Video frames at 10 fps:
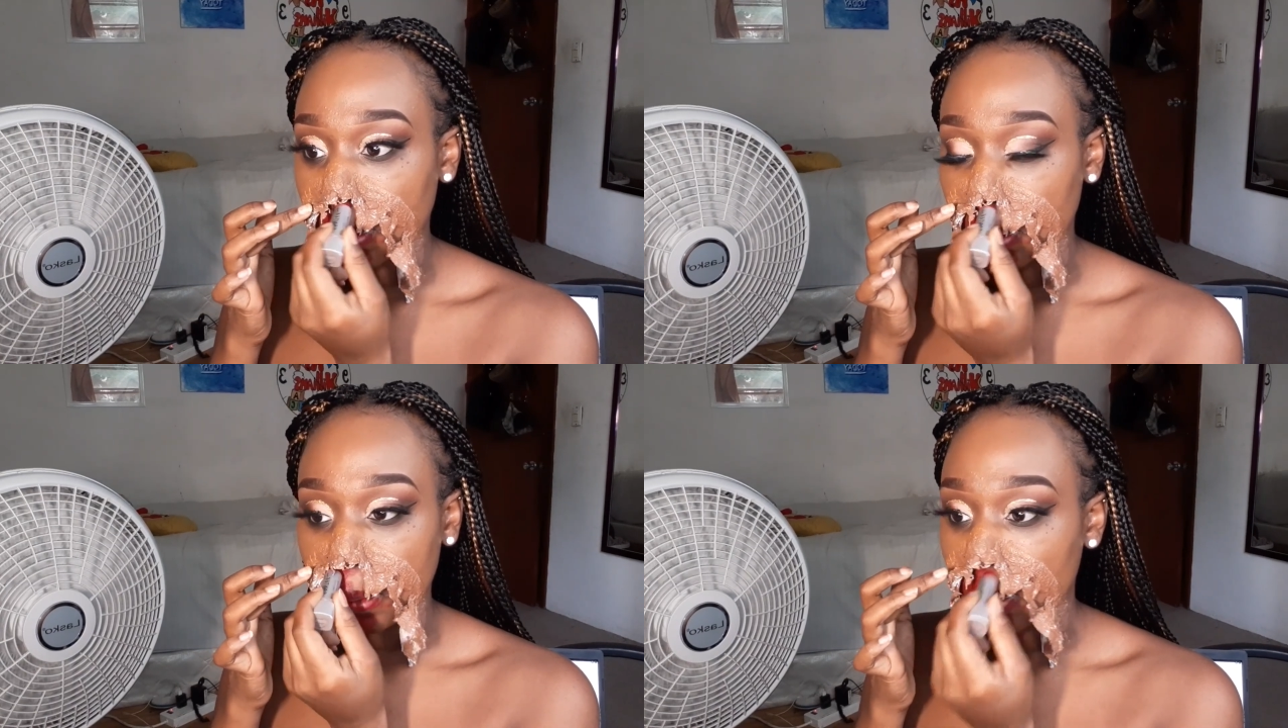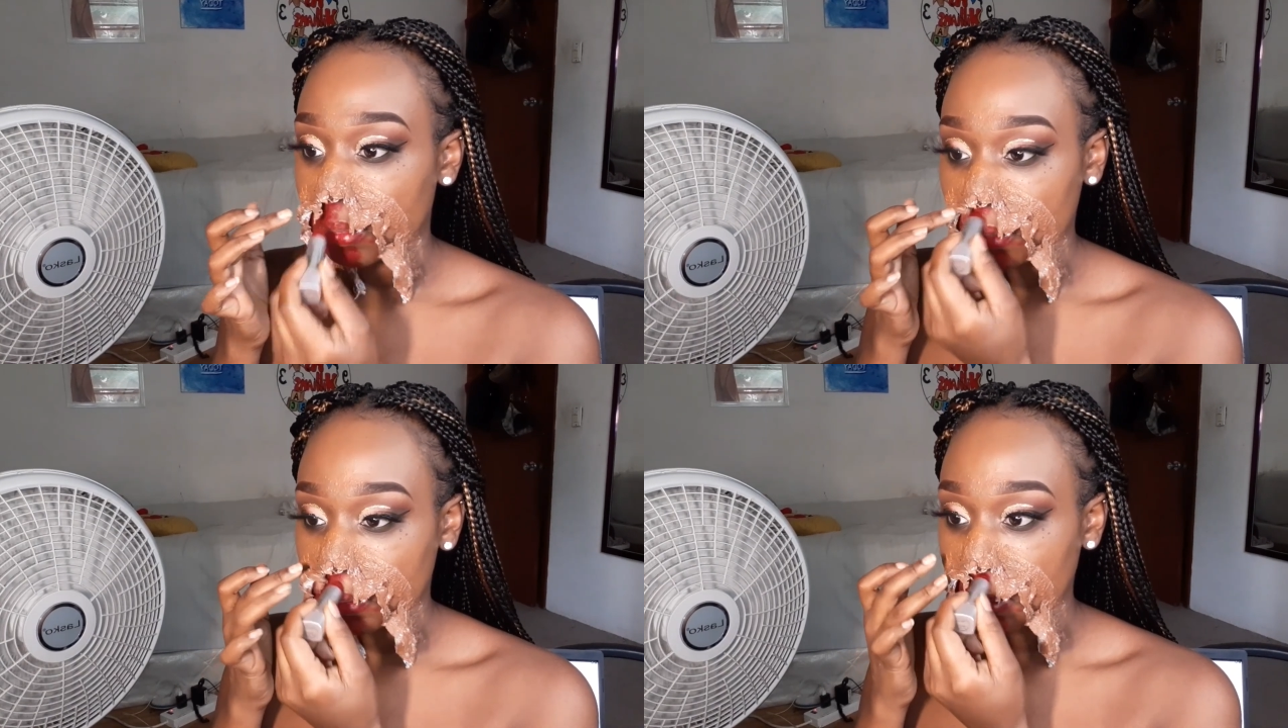and cover
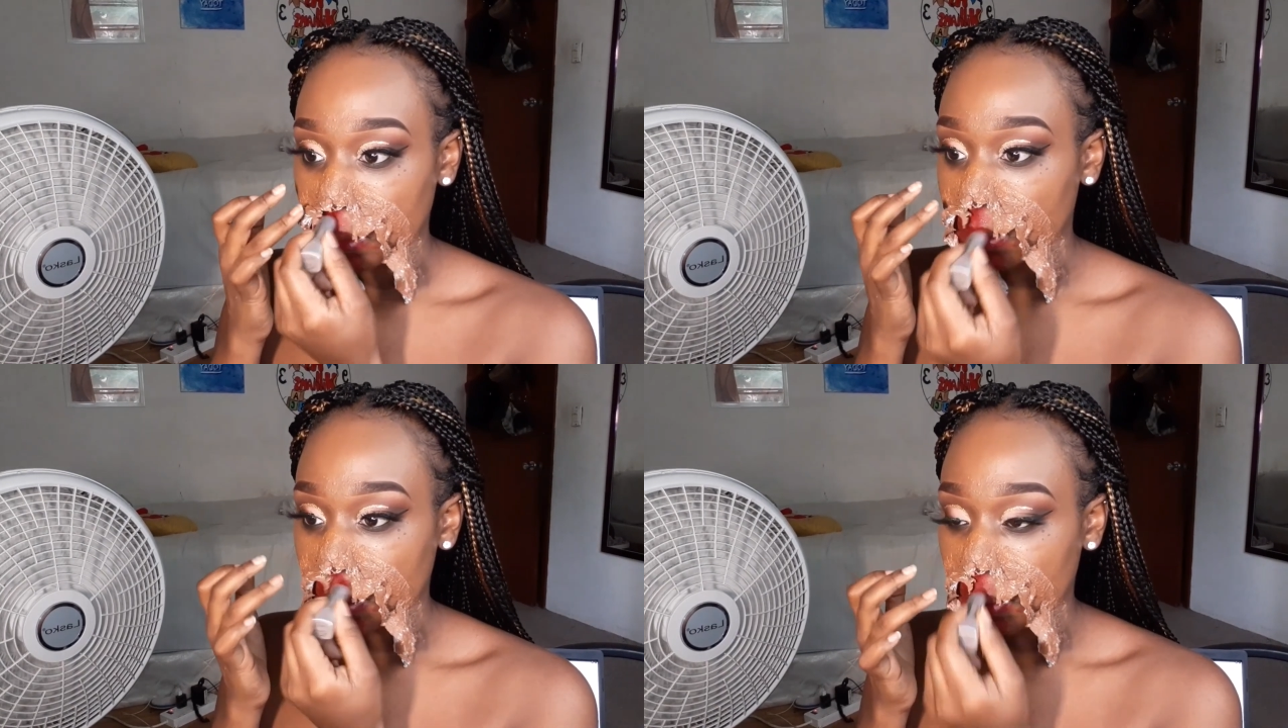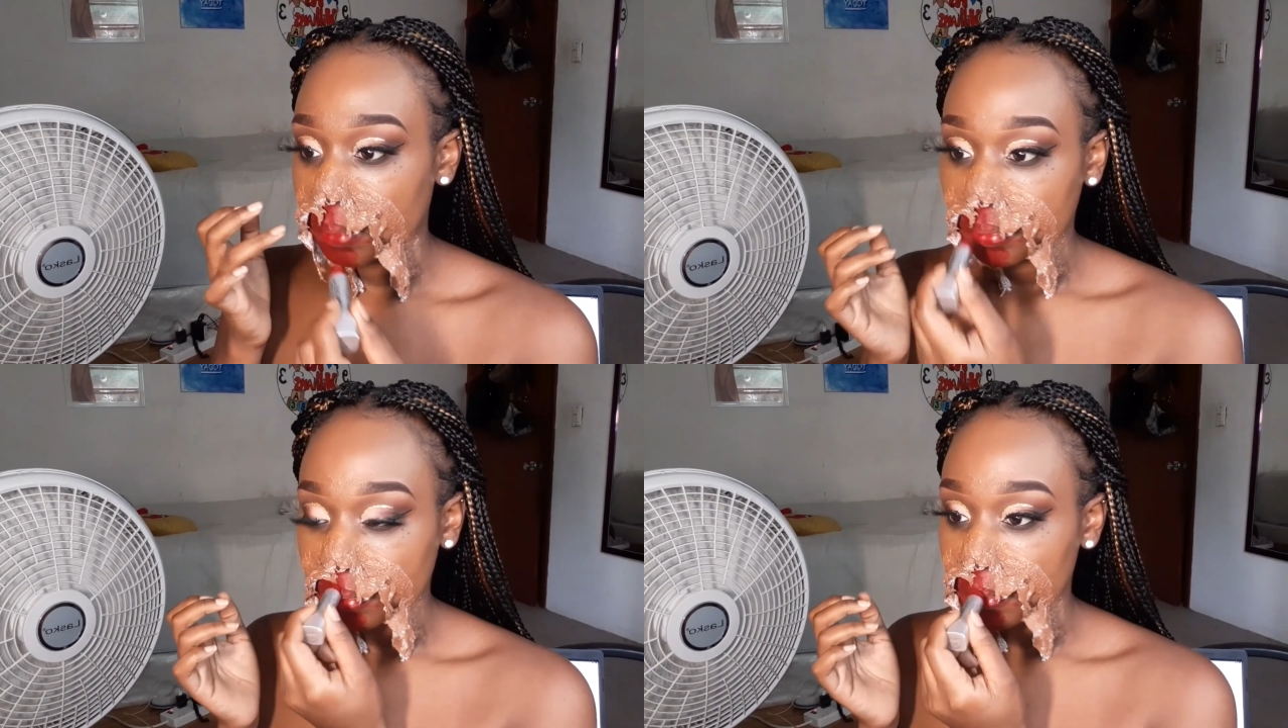up most
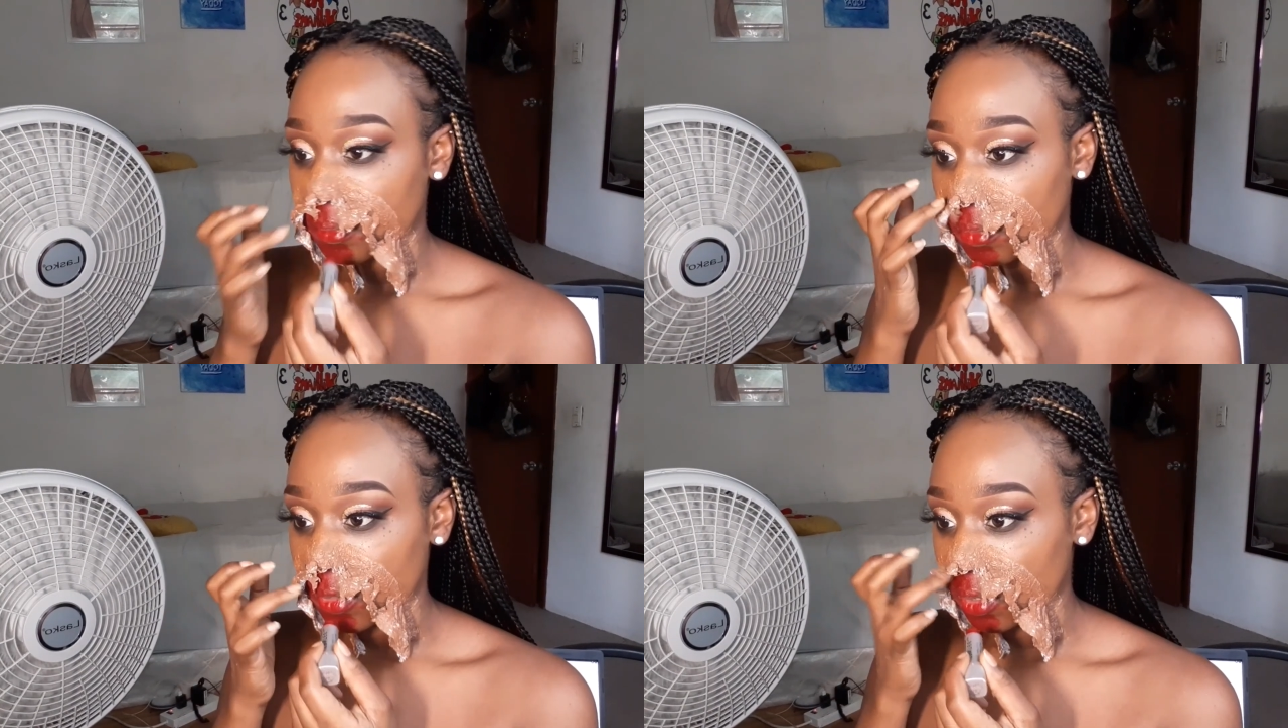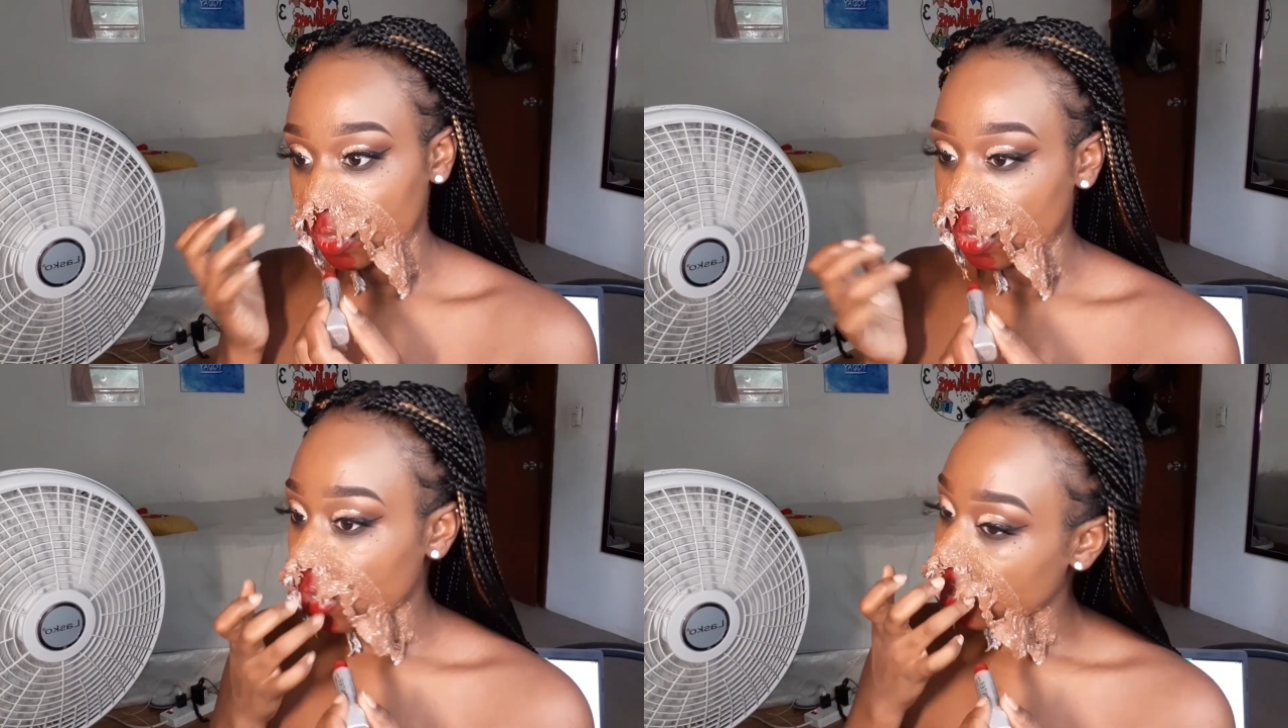of
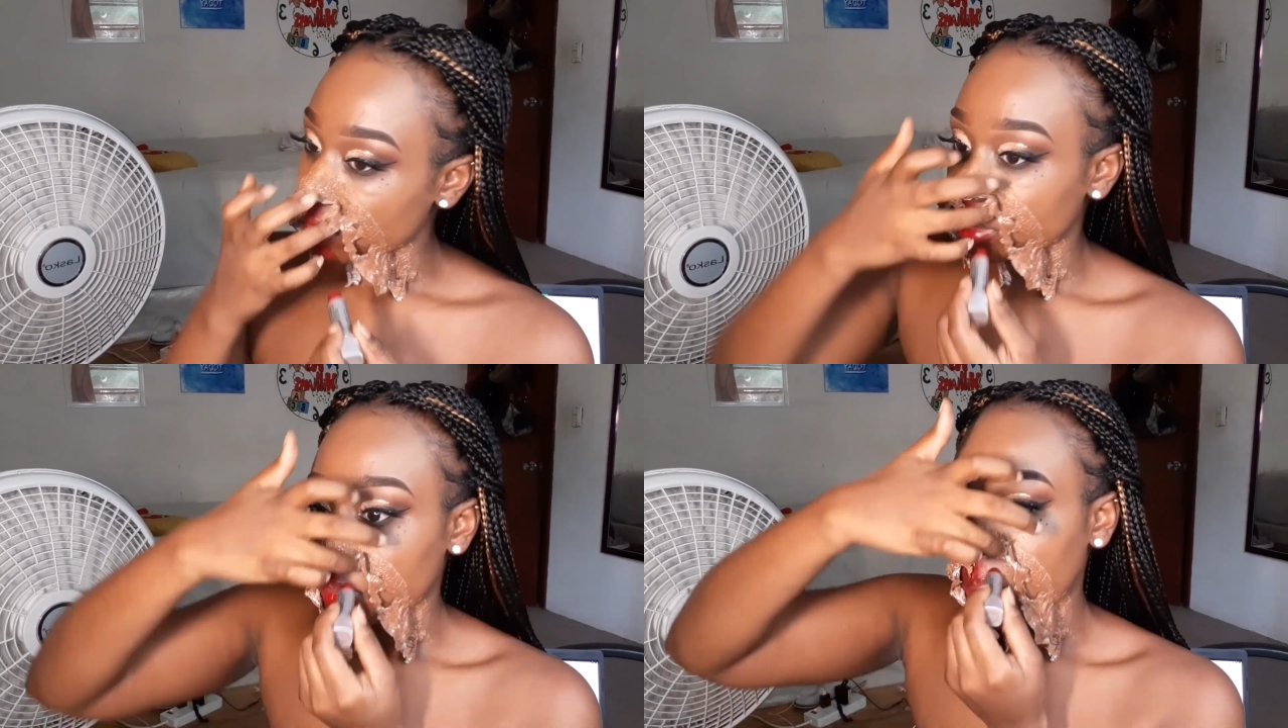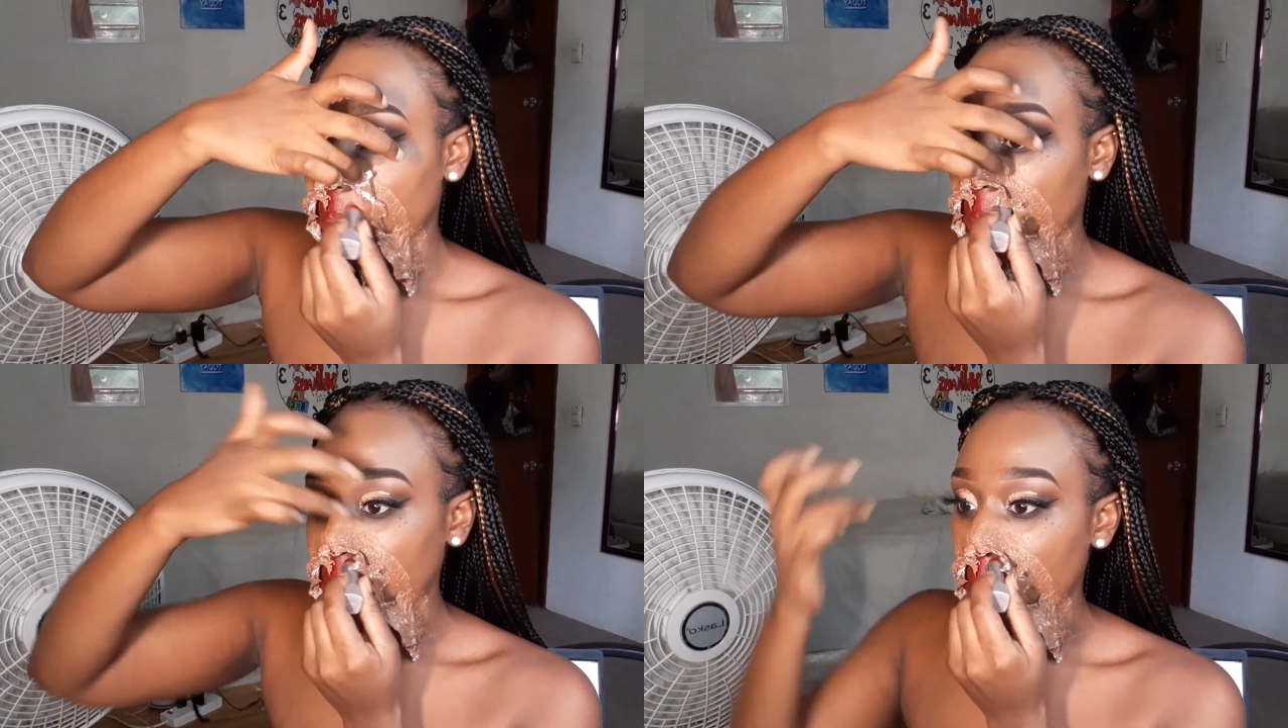this white
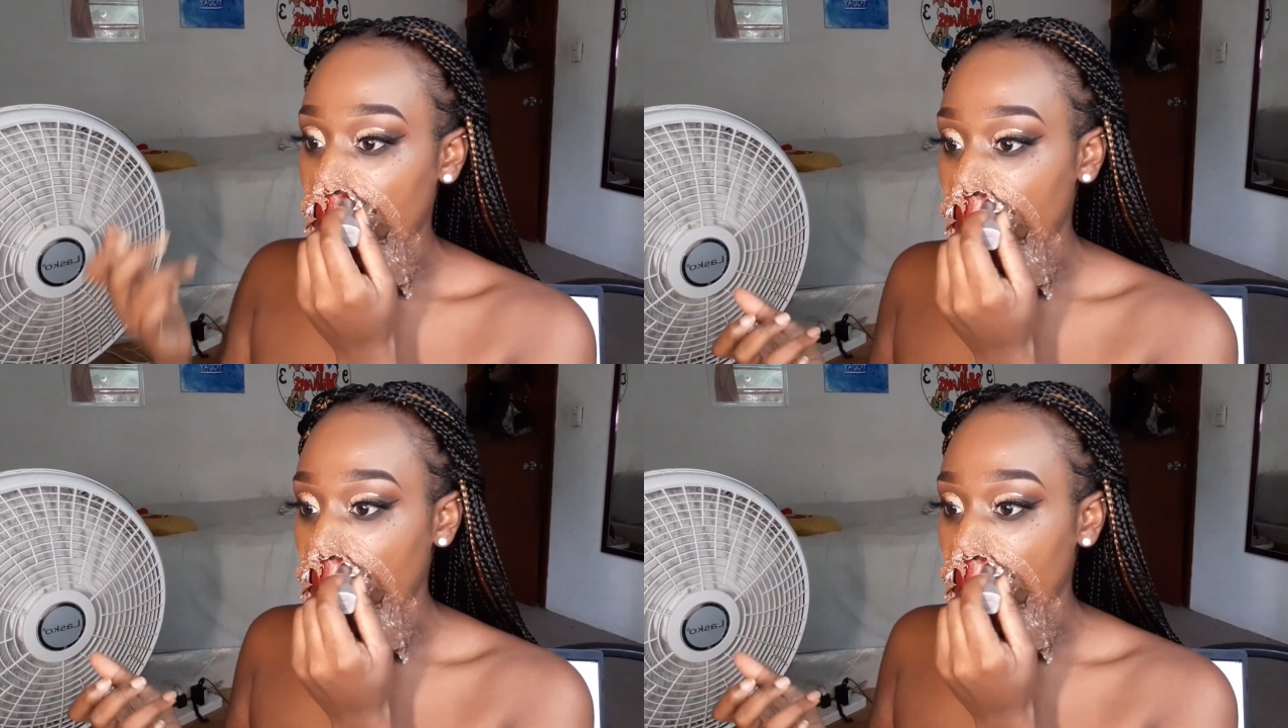tissue.